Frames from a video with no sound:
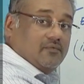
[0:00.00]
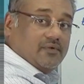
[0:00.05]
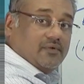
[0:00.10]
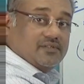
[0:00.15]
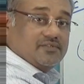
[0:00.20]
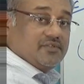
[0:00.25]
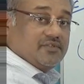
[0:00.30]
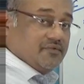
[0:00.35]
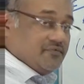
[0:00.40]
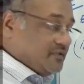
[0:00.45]
and
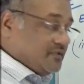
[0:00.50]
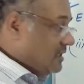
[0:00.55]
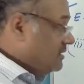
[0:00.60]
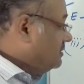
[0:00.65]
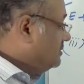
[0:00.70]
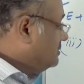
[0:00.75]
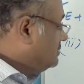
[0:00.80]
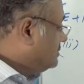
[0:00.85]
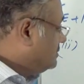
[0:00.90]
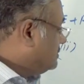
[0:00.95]
once you have
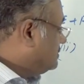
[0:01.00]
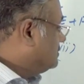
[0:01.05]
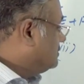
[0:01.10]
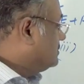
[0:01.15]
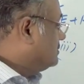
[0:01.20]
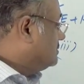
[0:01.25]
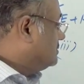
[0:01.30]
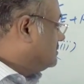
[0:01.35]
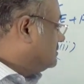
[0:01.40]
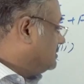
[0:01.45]
done,
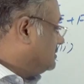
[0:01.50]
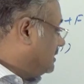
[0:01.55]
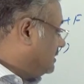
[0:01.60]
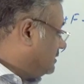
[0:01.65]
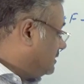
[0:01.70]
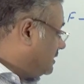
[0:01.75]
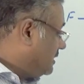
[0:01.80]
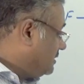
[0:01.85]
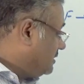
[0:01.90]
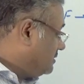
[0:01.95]

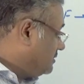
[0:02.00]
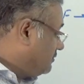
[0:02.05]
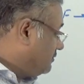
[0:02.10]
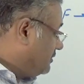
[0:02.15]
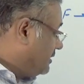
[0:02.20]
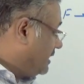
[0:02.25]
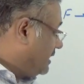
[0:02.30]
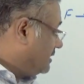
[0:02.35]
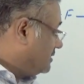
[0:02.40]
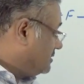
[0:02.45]
then
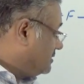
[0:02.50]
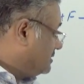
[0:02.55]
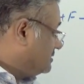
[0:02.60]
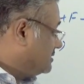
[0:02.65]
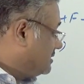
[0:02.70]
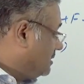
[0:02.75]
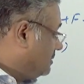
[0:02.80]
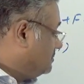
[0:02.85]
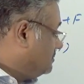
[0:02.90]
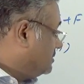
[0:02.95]
react
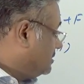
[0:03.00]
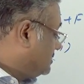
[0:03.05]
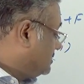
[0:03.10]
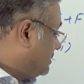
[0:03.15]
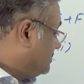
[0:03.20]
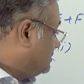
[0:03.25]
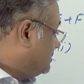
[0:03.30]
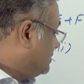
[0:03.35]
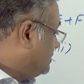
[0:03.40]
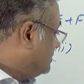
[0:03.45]
this
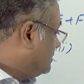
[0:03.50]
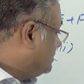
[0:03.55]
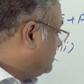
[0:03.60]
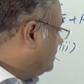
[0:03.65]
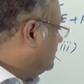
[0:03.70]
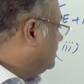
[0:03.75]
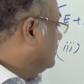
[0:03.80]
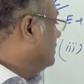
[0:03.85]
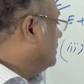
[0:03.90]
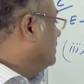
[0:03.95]
substance
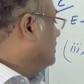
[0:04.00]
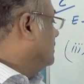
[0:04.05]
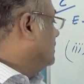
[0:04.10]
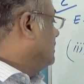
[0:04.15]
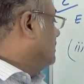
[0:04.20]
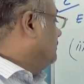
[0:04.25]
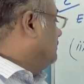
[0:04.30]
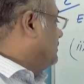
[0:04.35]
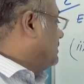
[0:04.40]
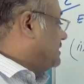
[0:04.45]

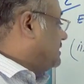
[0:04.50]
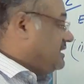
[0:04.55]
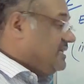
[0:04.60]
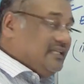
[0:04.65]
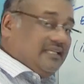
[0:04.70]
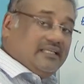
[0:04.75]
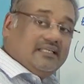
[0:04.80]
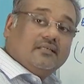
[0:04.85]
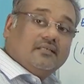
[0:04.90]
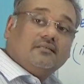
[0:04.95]
with
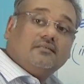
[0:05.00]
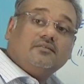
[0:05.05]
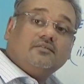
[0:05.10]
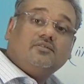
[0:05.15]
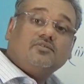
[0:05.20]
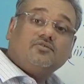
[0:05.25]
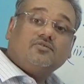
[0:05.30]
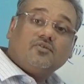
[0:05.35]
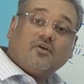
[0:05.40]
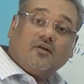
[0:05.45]
E
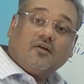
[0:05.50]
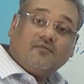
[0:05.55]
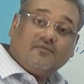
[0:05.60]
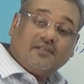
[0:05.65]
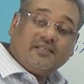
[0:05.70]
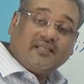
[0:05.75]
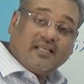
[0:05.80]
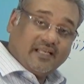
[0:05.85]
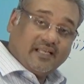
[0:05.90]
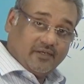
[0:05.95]

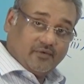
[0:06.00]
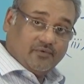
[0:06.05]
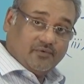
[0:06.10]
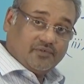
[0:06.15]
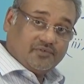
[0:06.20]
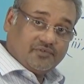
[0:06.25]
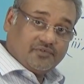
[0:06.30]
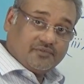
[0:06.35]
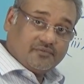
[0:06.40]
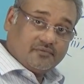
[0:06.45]
dissolved in
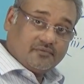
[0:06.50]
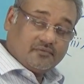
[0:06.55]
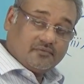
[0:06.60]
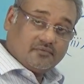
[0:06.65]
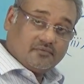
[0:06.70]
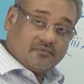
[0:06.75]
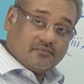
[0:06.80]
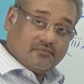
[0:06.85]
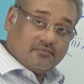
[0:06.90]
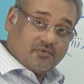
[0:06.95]
NaOH.
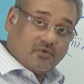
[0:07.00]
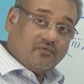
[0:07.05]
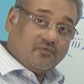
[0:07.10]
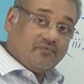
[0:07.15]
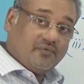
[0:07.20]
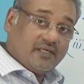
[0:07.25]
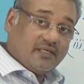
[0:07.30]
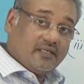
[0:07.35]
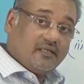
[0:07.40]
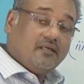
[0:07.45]

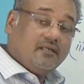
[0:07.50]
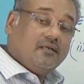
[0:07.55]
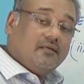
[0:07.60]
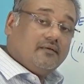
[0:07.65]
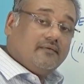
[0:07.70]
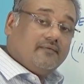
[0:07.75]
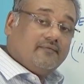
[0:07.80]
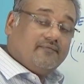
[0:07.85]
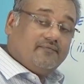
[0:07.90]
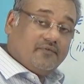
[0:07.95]
Don't forget,
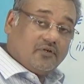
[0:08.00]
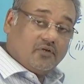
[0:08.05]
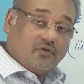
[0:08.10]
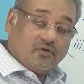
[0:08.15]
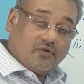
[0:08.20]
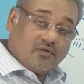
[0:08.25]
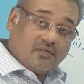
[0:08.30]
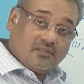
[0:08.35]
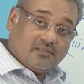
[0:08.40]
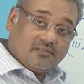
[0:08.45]

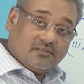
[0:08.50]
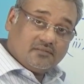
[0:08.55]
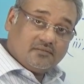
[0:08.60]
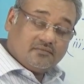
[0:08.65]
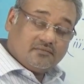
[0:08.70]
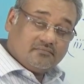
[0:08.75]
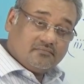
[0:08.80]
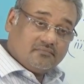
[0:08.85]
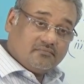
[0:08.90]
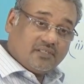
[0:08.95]
phenol is
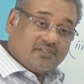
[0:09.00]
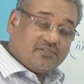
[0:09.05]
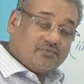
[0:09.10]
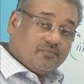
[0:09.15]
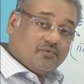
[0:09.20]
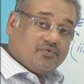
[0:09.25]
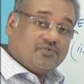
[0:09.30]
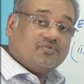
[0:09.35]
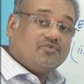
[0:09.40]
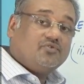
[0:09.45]

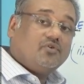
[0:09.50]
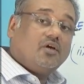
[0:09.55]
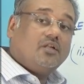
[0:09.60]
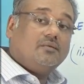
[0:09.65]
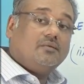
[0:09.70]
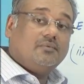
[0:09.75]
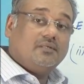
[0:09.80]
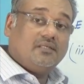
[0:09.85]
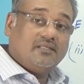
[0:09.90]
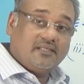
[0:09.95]
much more
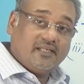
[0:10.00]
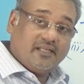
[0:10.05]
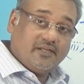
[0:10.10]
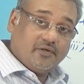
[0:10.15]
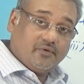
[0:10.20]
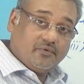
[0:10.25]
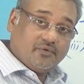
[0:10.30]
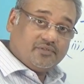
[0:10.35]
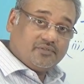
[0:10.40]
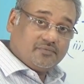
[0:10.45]
soluble in
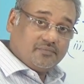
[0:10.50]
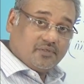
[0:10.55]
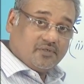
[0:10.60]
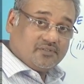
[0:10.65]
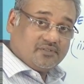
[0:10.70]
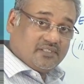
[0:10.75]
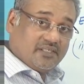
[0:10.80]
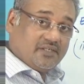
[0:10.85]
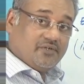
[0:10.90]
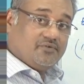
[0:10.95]
NaOH
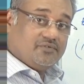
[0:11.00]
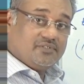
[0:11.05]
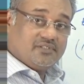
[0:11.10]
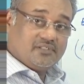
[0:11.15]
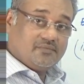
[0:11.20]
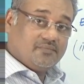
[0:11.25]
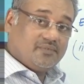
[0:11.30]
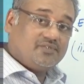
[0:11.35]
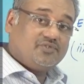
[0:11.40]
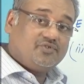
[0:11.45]
because NaOH
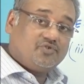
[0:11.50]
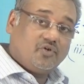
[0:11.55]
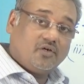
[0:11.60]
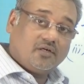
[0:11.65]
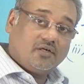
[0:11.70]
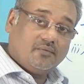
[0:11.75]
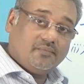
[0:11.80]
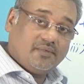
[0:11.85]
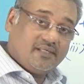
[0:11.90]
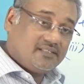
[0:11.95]
is a much
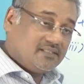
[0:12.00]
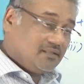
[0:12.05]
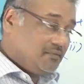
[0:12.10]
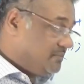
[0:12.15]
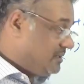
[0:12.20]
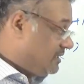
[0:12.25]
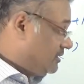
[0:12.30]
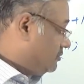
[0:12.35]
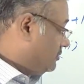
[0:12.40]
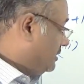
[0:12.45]
stronger base
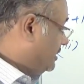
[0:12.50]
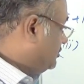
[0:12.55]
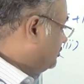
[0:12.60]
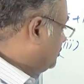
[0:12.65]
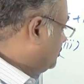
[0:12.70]
compared to